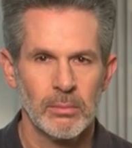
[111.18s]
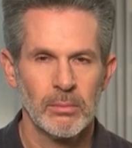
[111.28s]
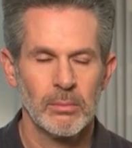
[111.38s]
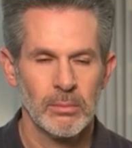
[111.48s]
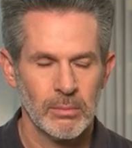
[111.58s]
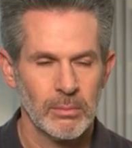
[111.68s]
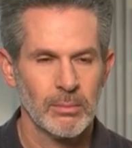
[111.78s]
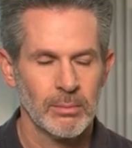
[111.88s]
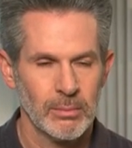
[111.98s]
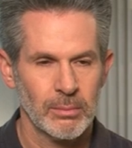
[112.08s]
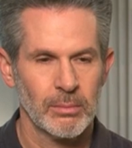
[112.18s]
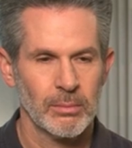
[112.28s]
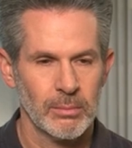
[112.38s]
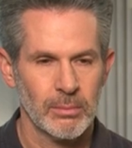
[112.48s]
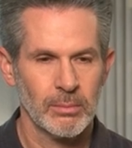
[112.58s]

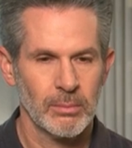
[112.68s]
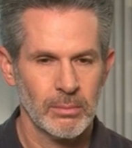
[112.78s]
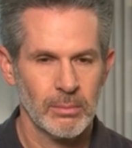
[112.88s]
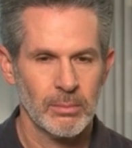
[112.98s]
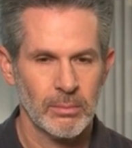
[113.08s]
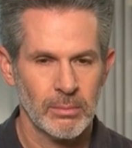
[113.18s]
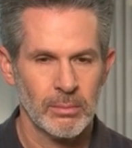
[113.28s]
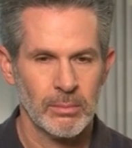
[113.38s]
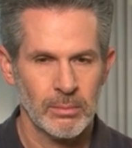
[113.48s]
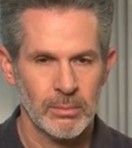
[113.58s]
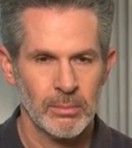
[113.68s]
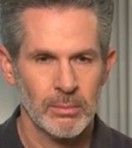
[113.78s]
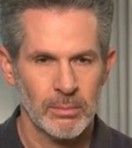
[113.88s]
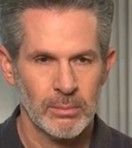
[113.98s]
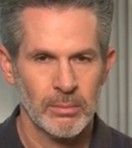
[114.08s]

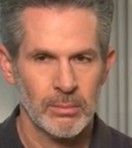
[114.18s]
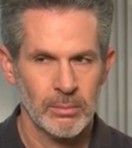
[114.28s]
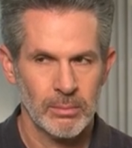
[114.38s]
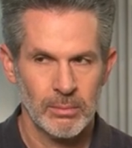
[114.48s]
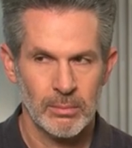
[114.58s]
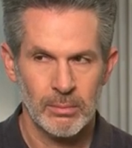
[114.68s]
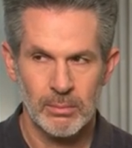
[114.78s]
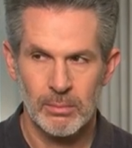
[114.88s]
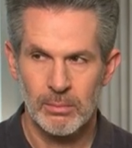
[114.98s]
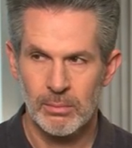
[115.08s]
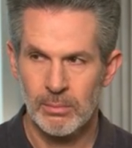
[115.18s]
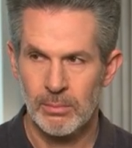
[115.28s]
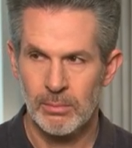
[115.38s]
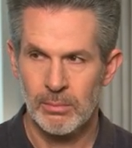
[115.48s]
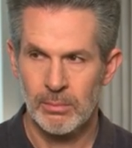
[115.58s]

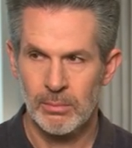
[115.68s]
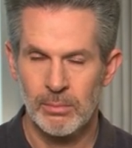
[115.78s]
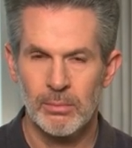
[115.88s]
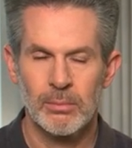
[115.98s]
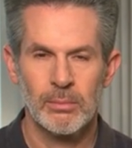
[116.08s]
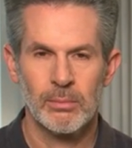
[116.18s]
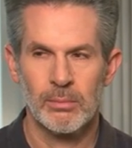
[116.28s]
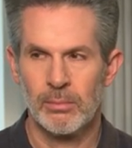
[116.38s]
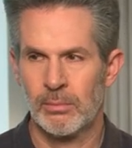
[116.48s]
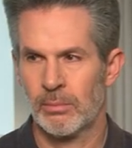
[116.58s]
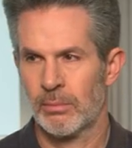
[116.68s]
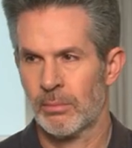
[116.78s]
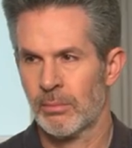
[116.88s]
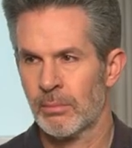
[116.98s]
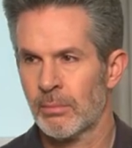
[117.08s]

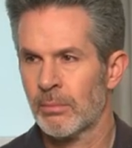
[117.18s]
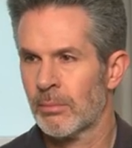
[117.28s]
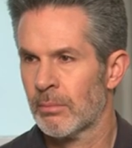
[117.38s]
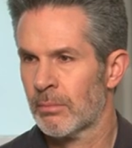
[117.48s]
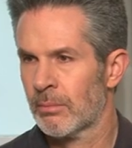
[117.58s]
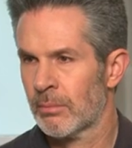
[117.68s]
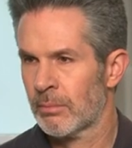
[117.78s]
(not speaking)